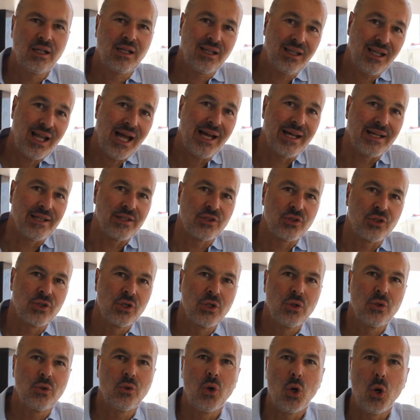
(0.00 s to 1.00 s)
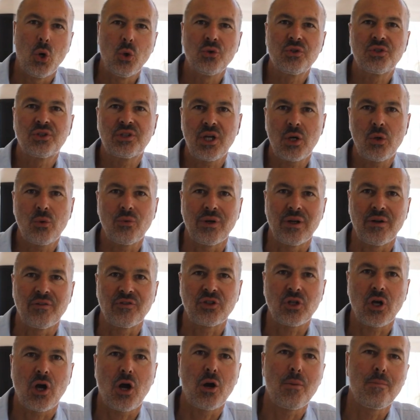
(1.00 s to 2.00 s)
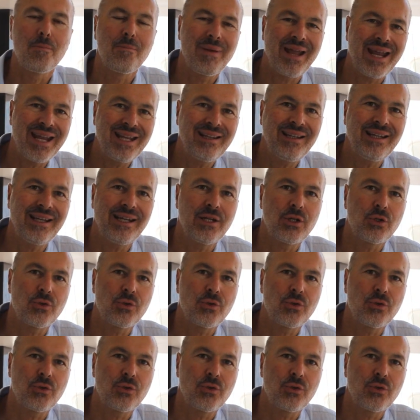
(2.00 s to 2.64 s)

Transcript: Clients who own Sunreefs are mainly